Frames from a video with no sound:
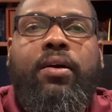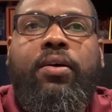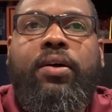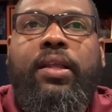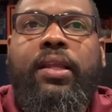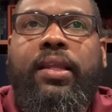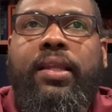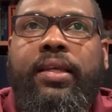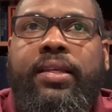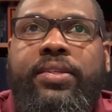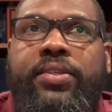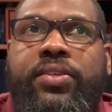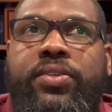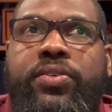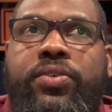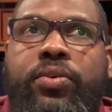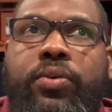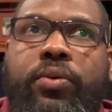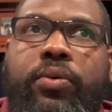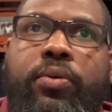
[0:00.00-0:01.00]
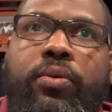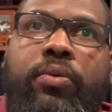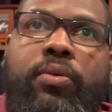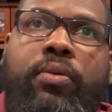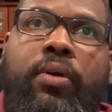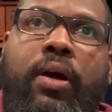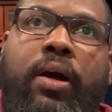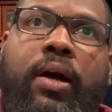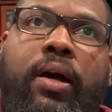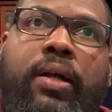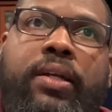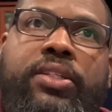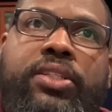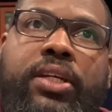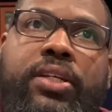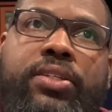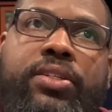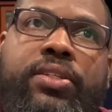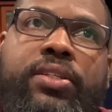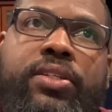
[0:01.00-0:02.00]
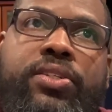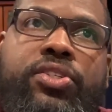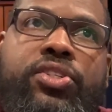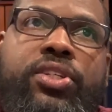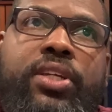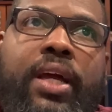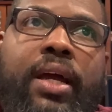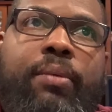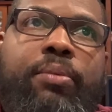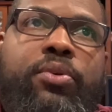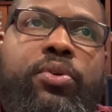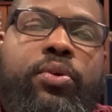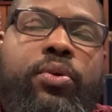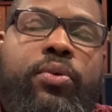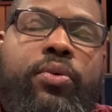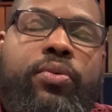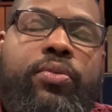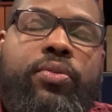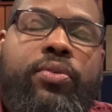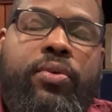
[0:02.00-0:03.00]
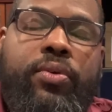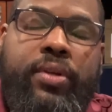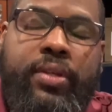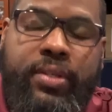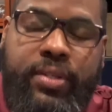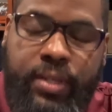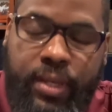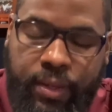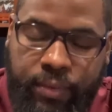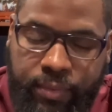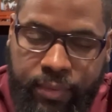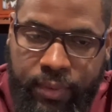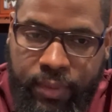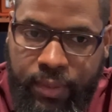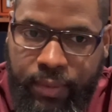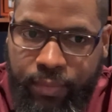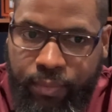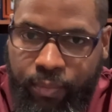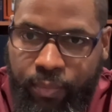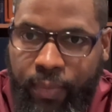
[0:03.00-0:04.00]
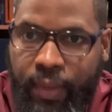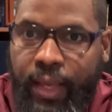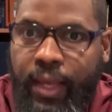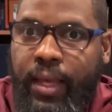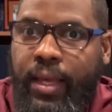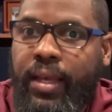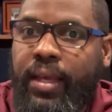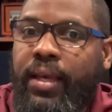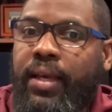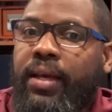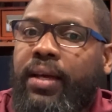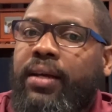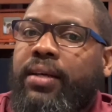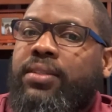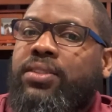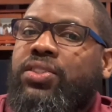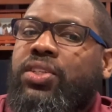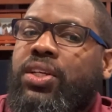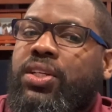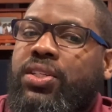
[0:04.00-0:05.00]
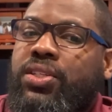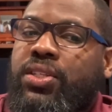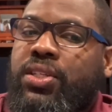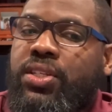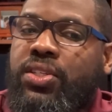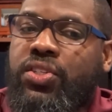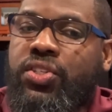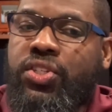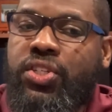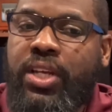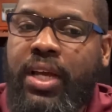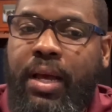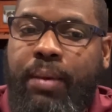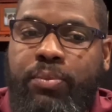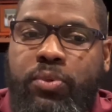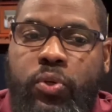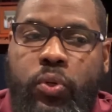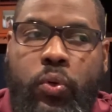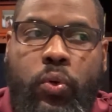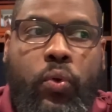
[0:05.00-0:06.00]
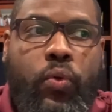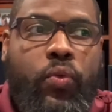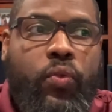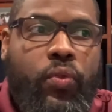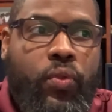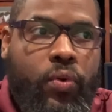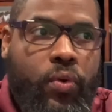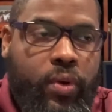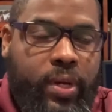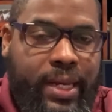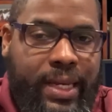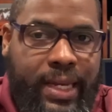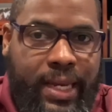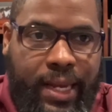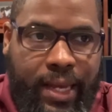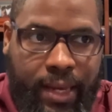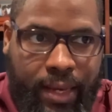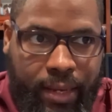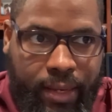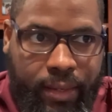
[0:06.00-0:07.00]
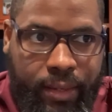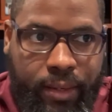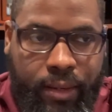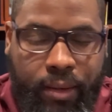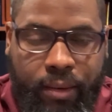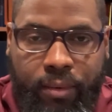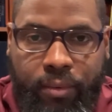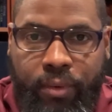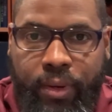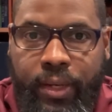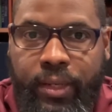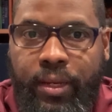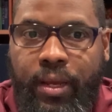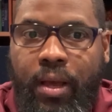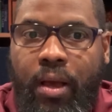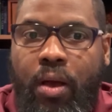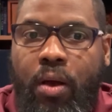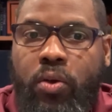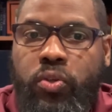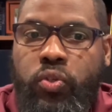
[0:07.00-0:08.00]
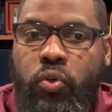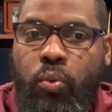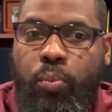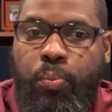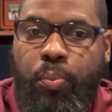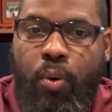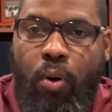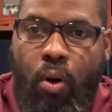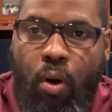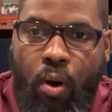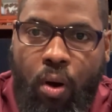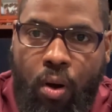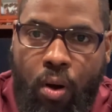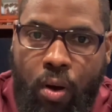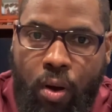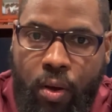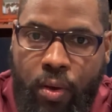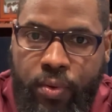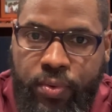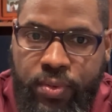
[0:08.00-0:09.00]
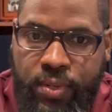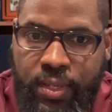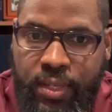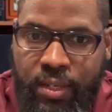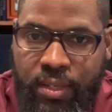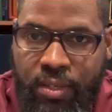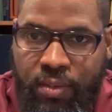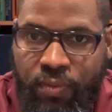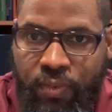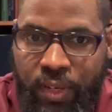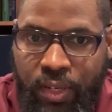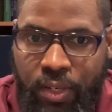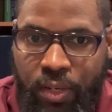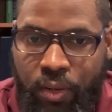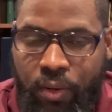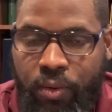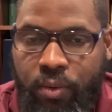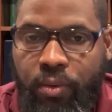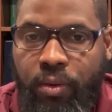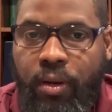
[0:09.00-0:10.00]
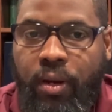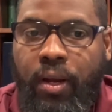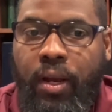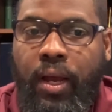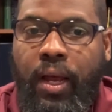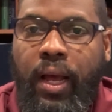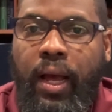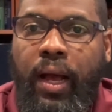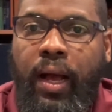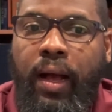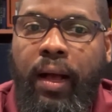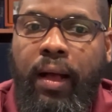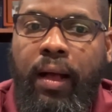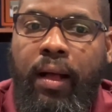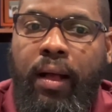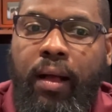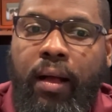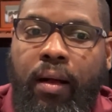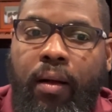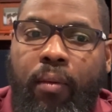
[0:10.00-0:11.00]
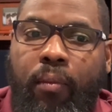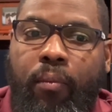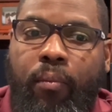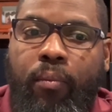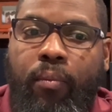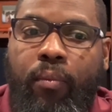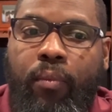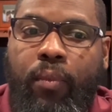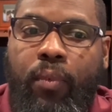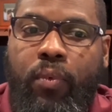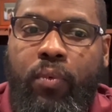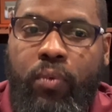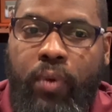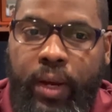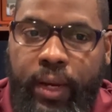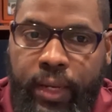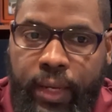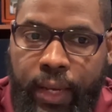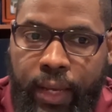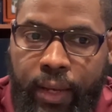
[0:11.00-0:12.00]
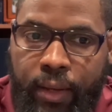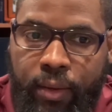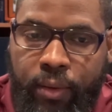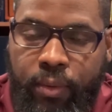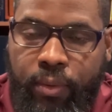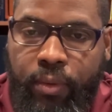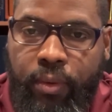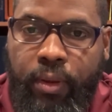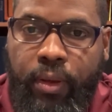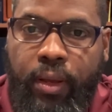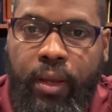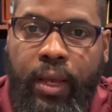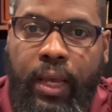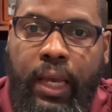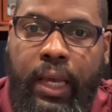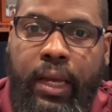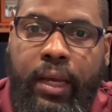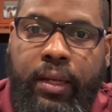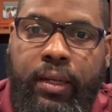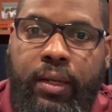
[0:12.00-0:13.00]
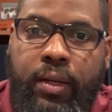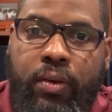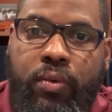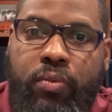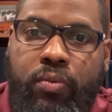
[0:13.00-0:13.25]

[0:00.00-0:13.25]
listen to uh, Genesis chapter 37 and Genesis chapter 39. All right. So pause this video um, right now and